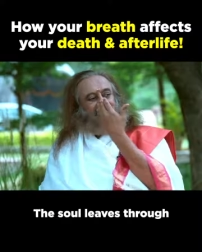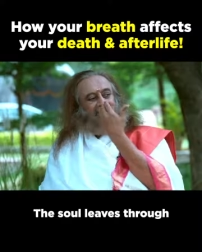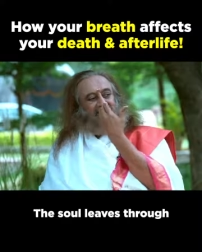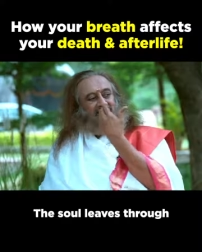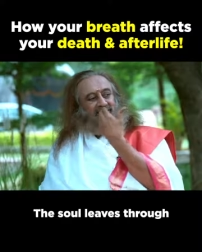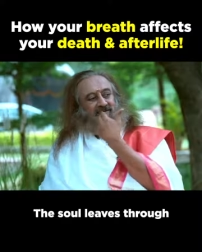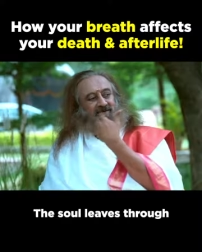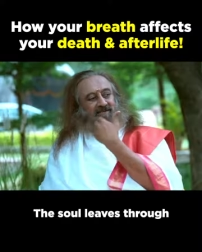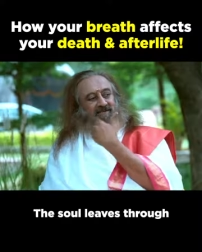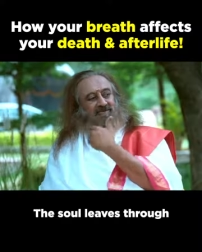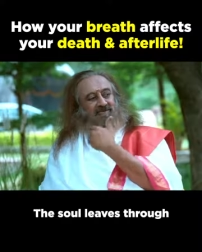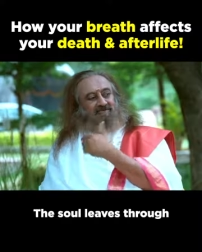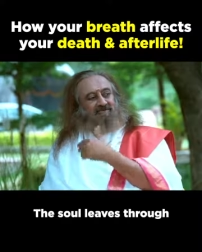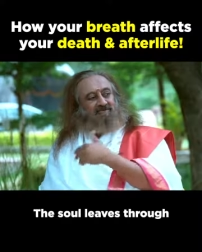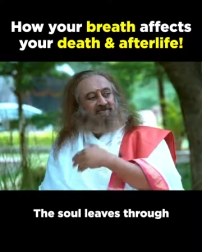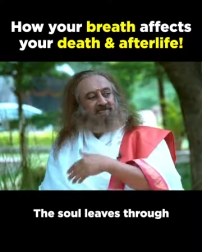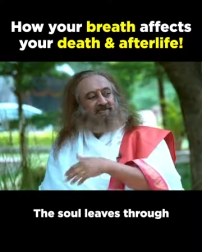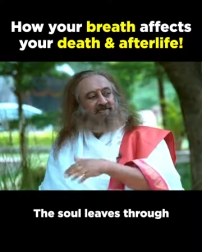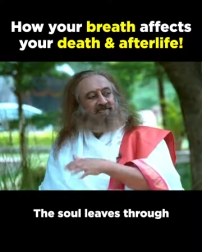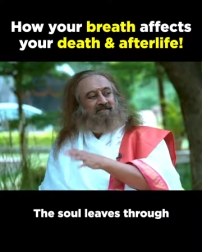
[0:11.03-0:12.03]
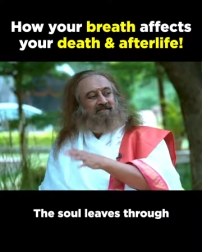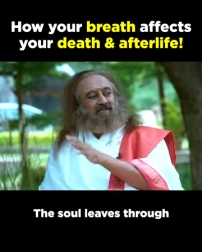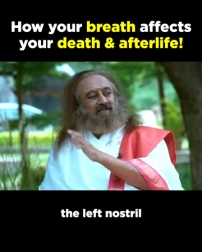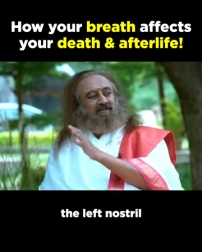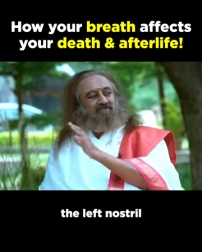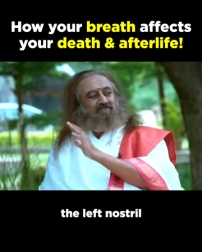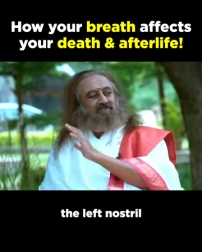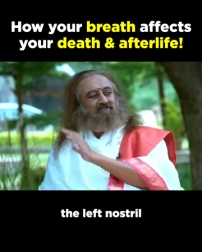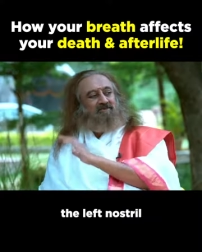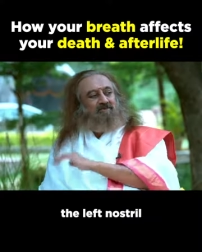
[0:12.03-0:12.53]
the soul leaves through the
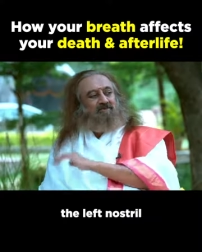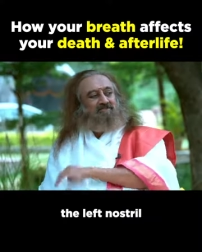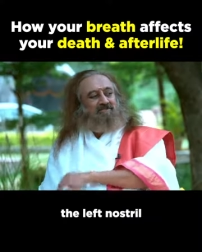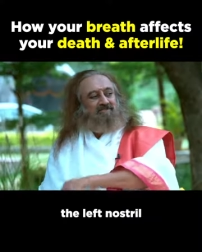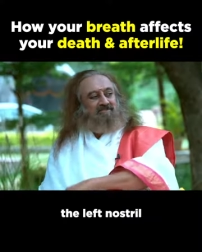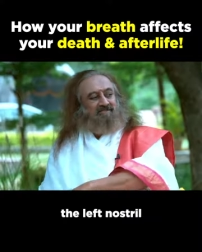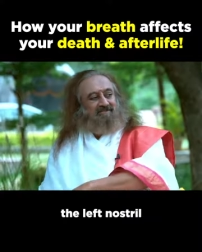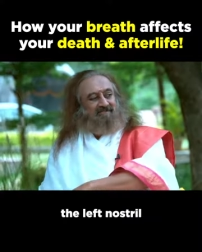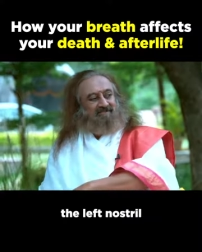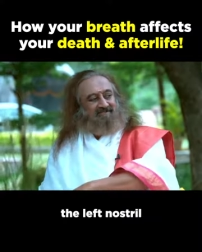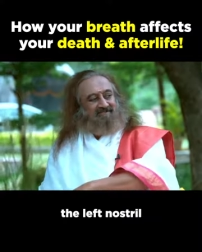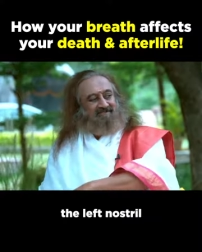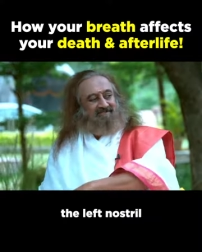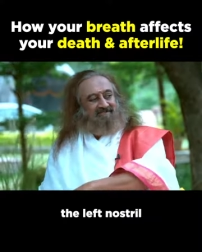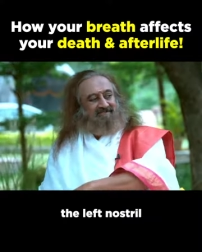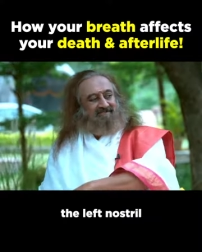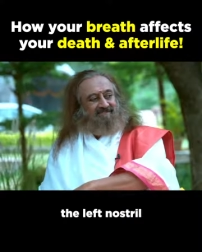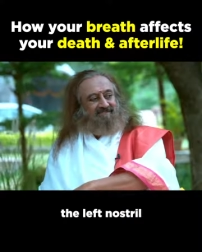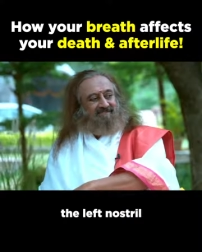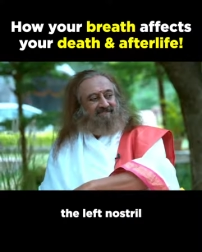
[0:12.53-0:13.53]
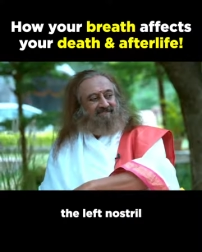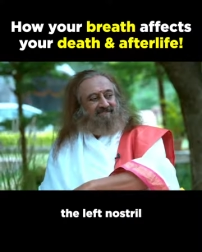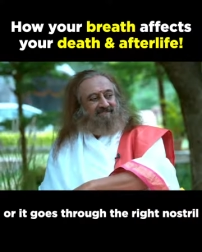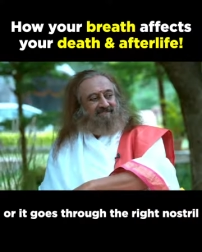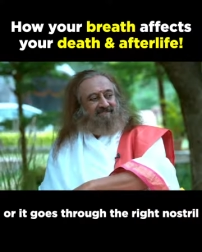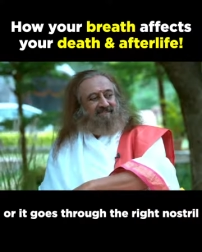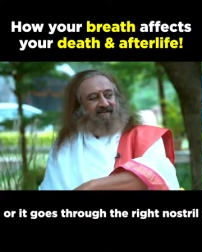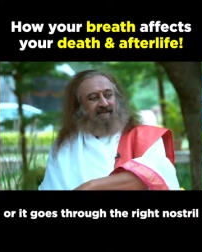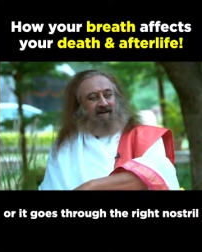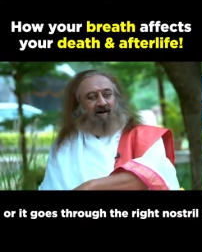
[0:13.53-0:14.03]
left nostril,
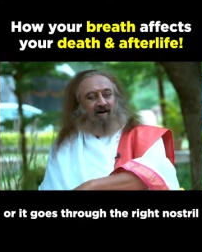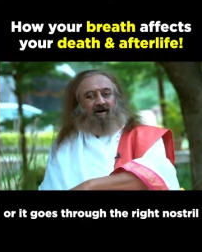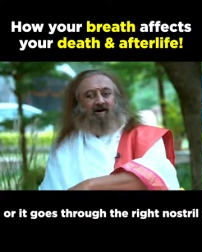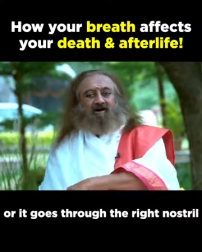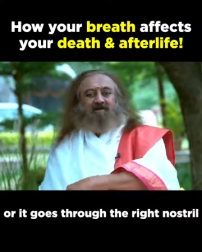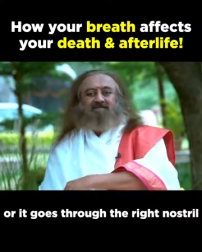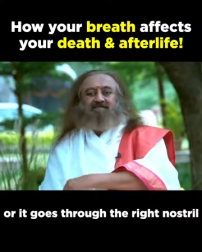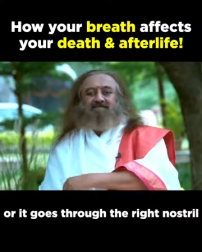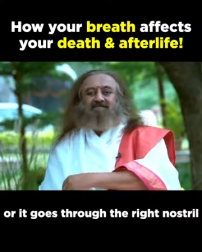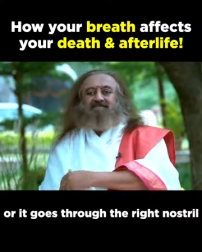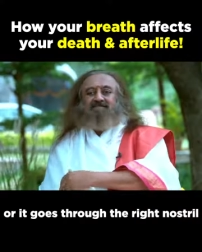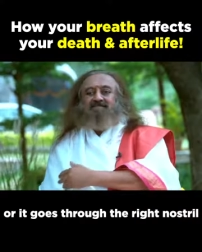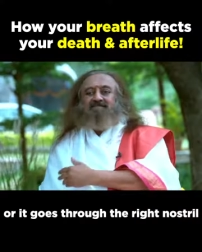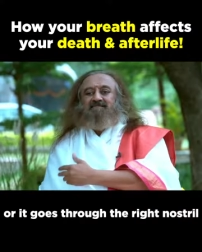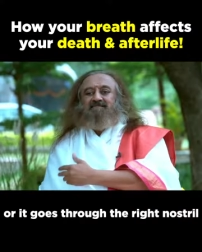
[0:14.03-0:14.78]
or